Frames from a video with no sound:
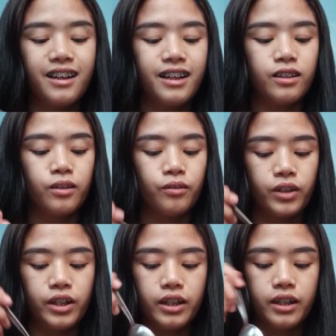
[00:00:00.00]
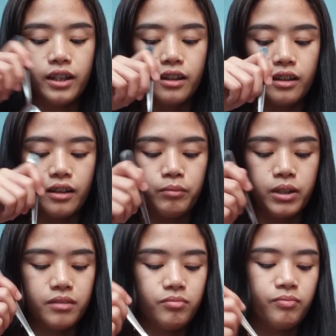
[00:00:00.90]
I know, very unhealthy,
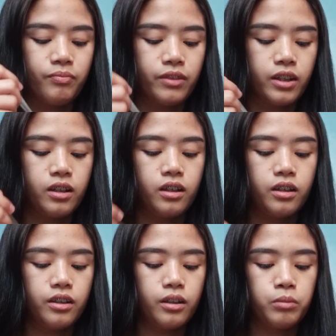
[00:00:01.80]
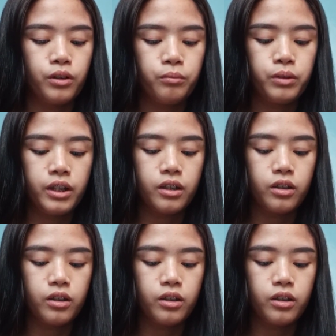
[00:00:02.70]
but they're both pretty